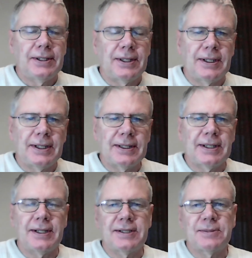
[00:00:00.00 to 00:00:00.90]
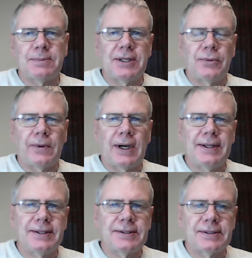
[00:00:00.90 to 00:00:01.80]
And then I'll explain why
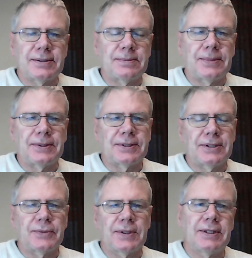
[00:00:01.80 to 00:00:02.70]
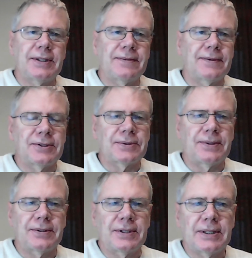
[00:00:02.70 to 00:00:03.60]
this is important, what the difference
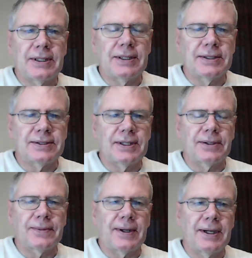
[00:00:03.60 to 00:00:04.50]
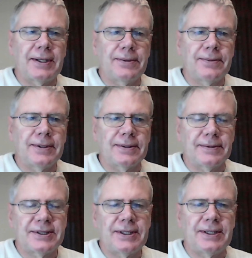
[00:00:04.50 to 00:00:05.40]
quotient is, and why you will
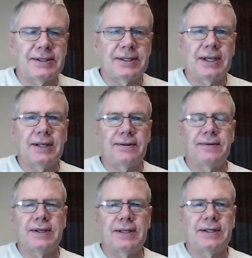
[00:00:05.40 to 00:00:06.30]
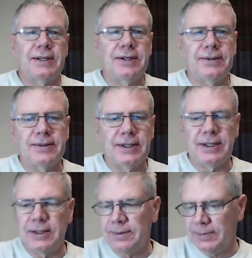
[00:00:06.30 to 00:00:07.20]
see this again if you continue
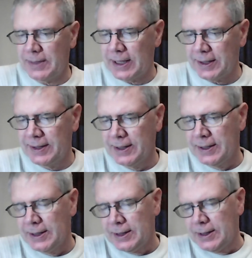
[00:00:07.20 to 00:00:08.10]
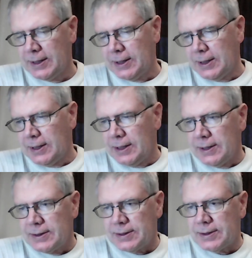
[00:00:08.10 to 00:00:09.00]
in math.
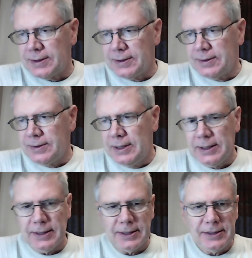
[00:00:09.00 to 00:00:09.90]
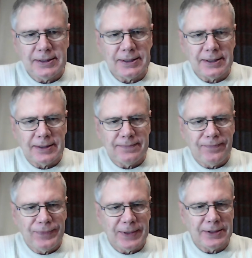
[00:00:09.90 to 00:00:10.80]
So let's
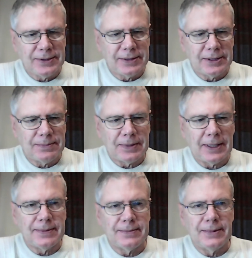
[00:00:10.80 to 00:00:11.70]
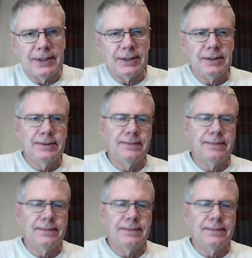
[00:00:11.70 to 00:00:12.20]
look at the problem here.